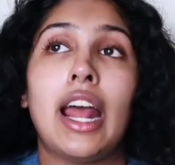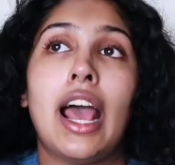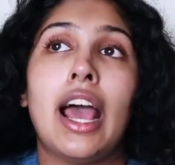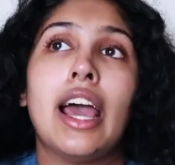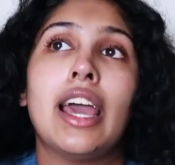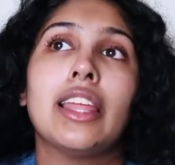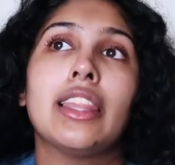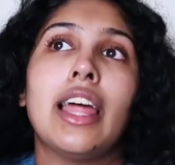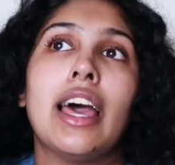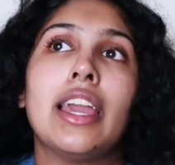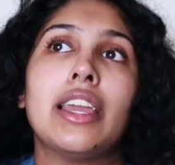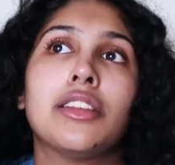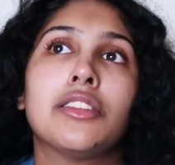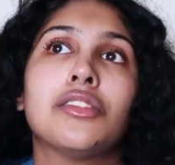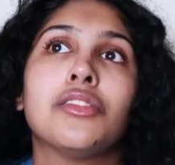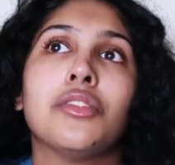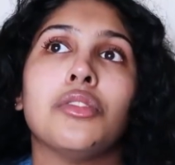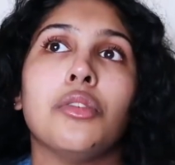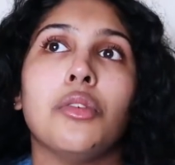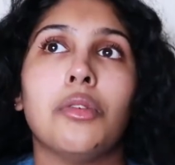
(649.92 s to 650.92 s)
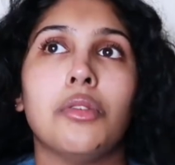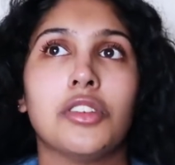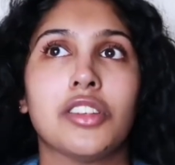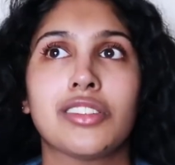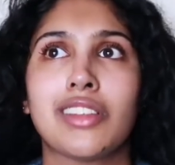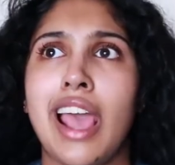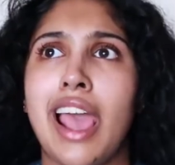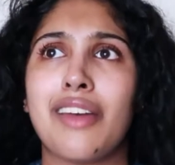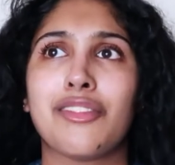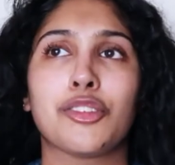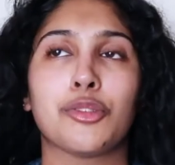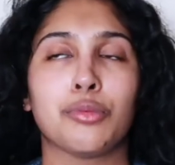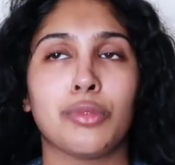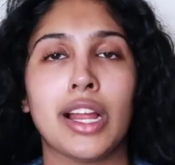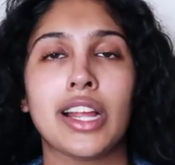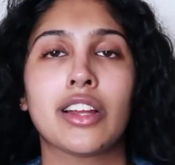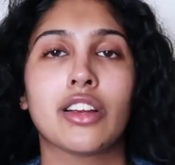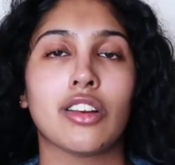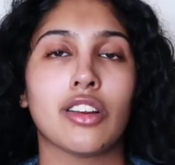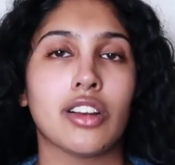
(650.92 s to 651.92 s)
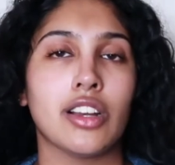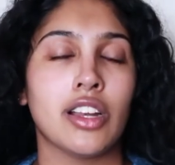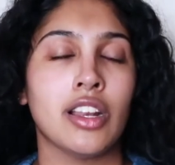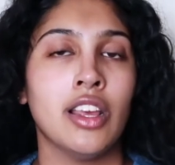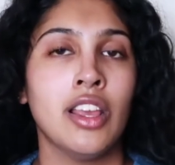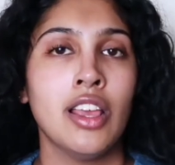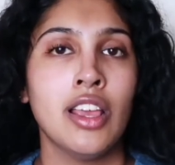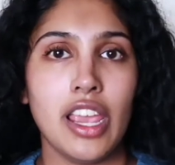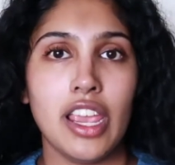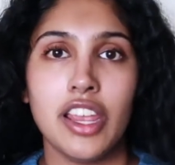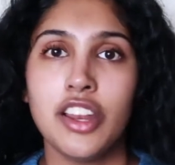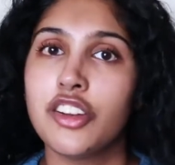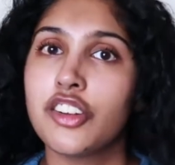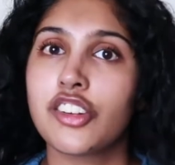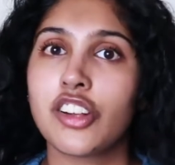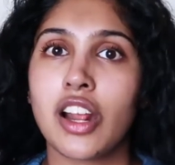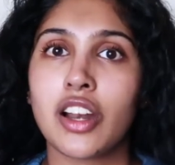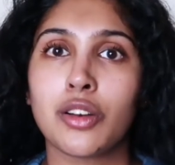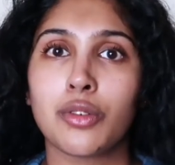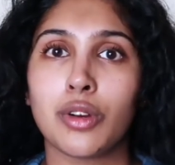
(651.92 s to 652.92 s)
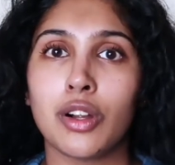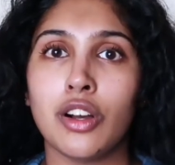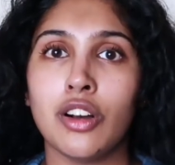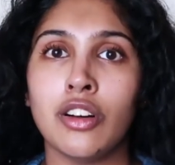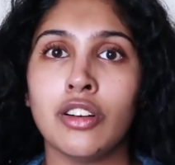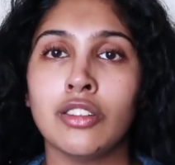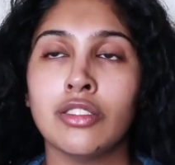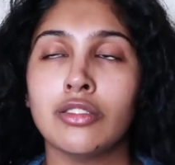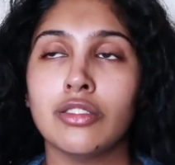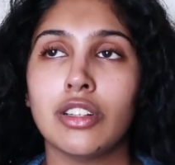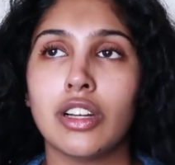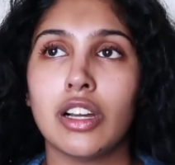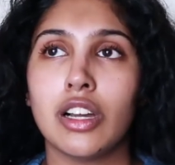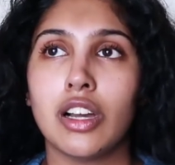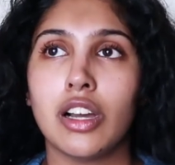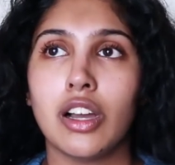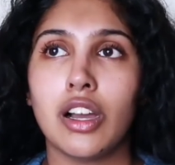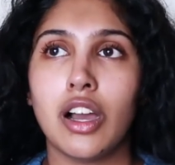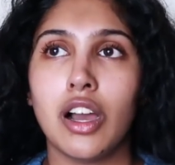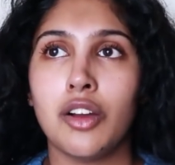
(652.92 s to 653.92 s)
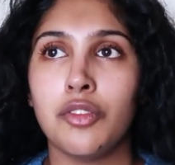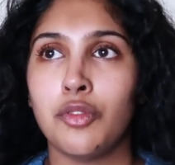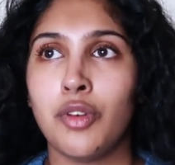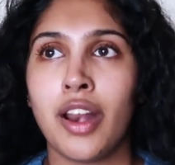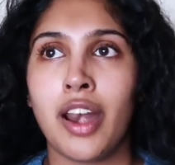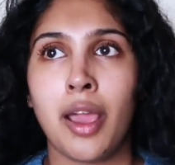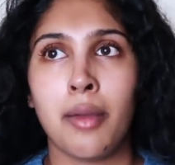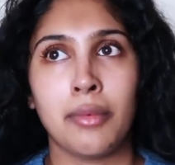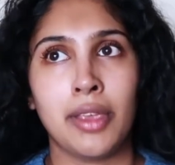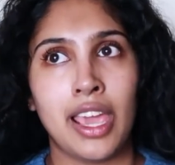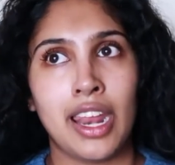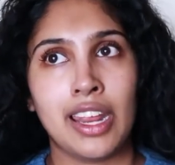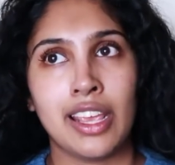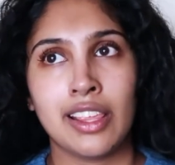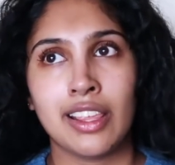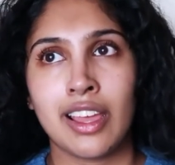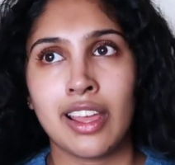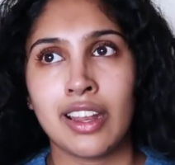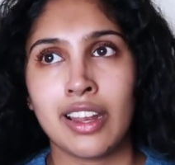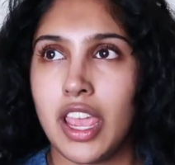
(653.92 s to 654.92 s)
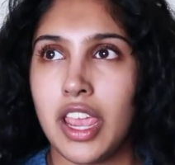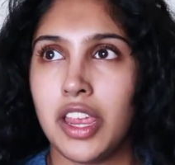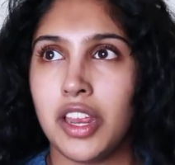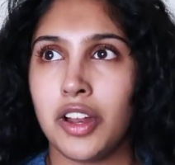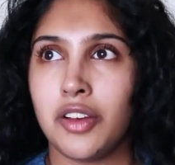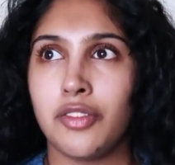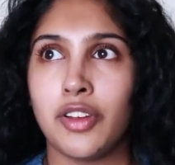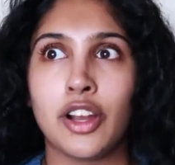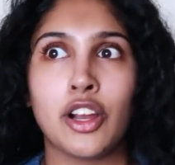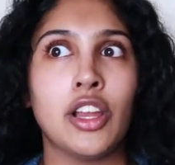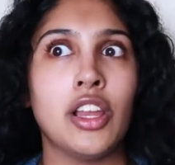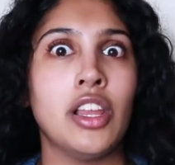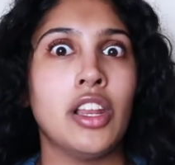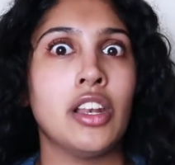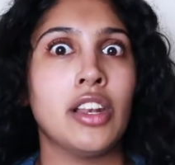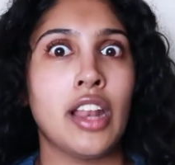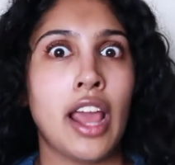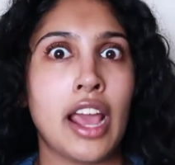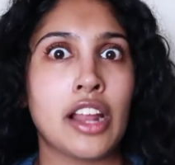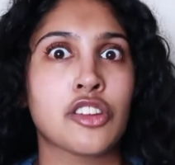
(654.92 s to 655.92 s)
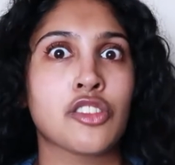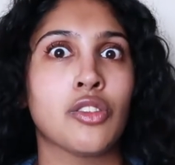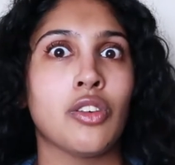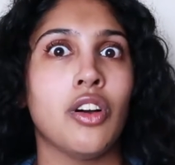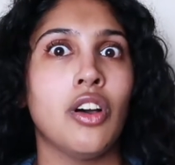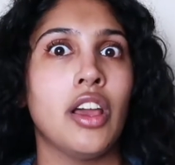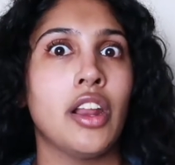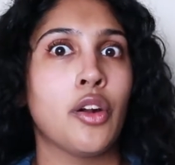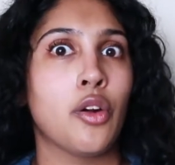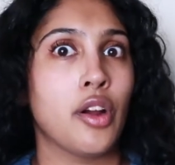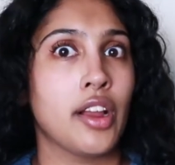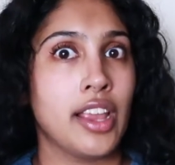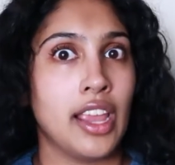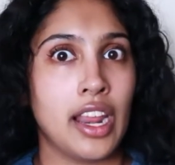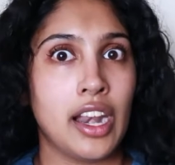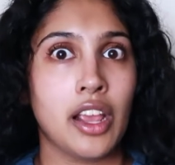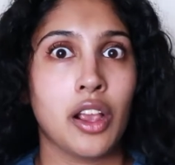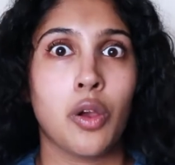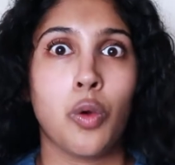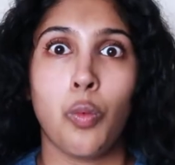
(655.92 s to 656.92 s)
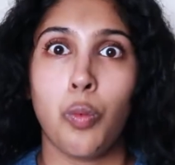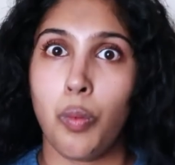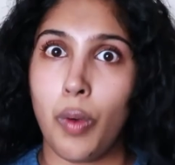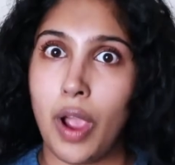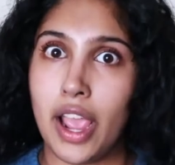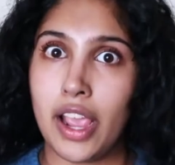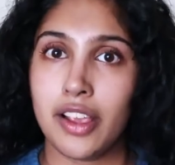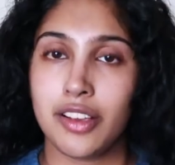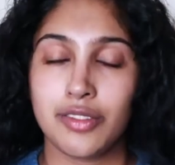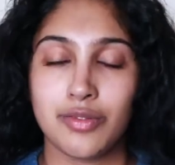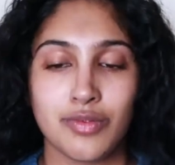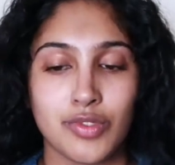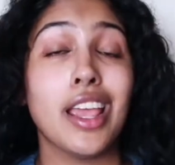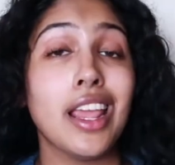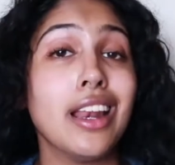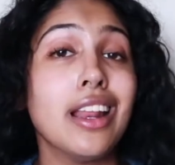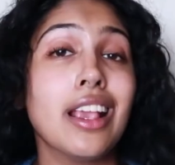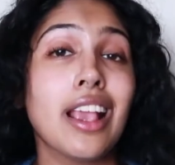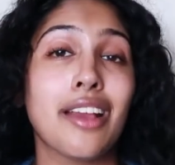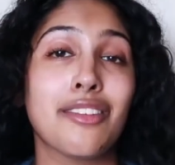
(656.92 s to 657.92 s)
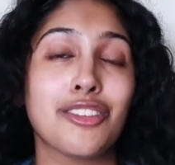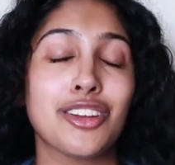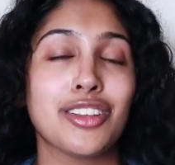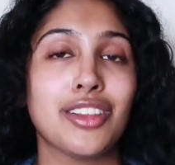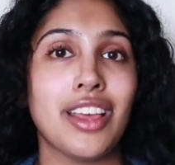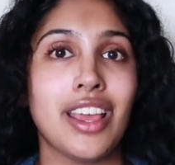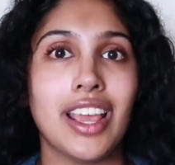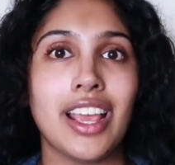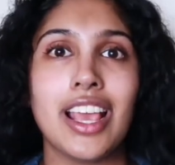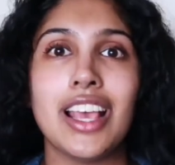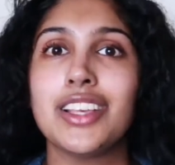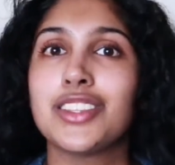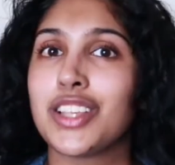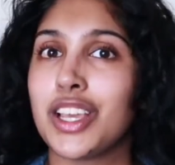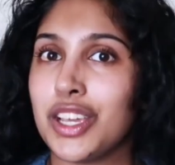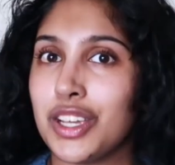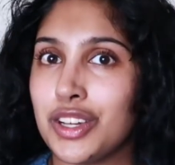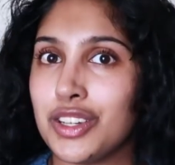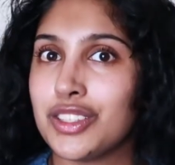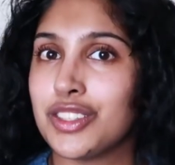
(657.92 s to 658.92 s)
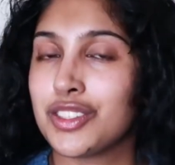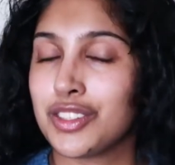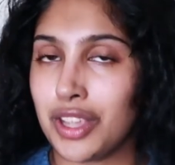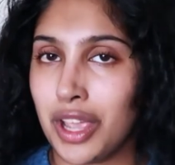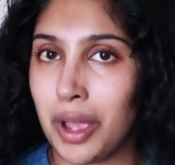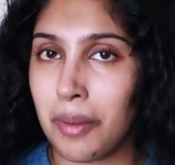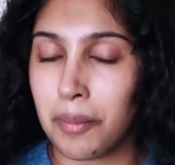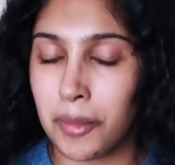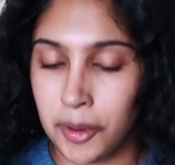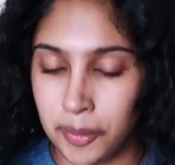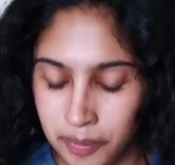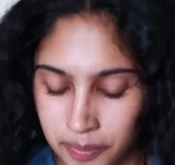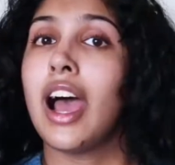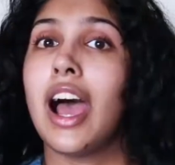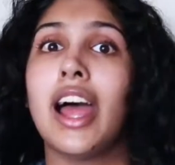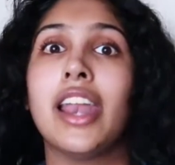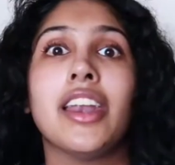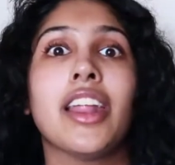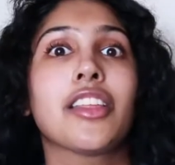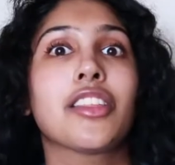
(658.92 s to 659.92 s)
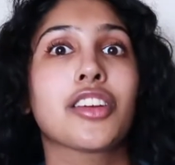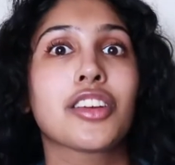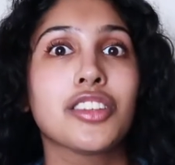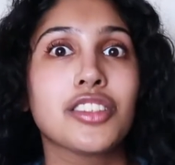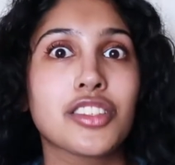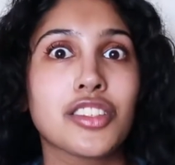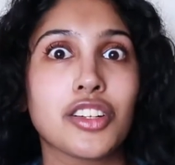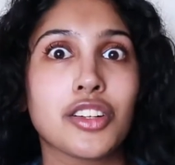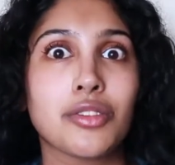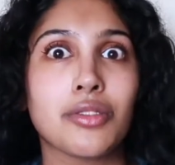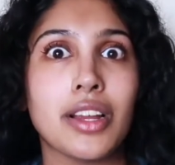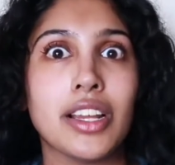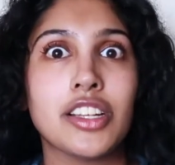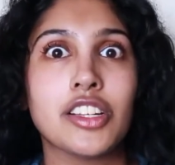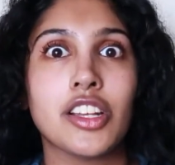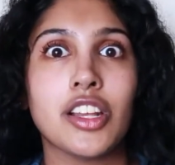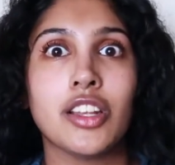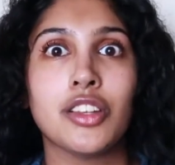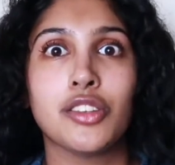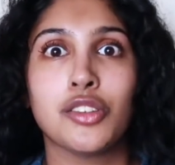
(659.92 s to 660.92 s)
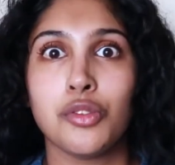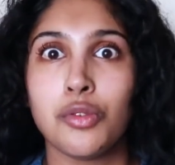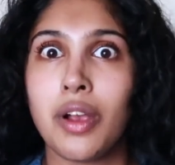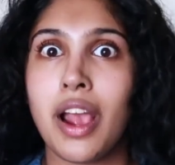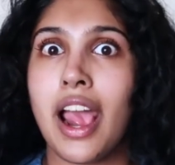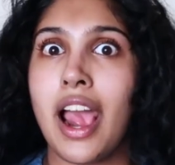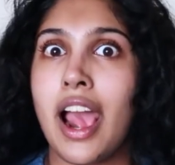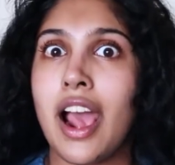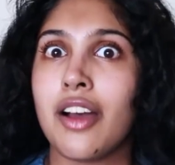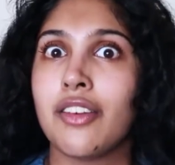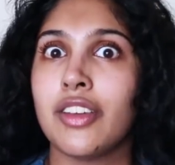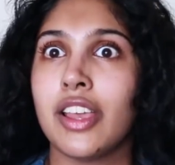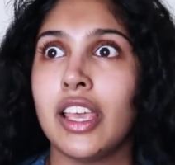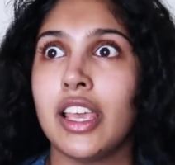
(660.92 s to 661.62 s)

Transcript: I like to just have a record in general of when I'm getting it in a very natural and organic way. Dating everything is a good step. Another consideration to have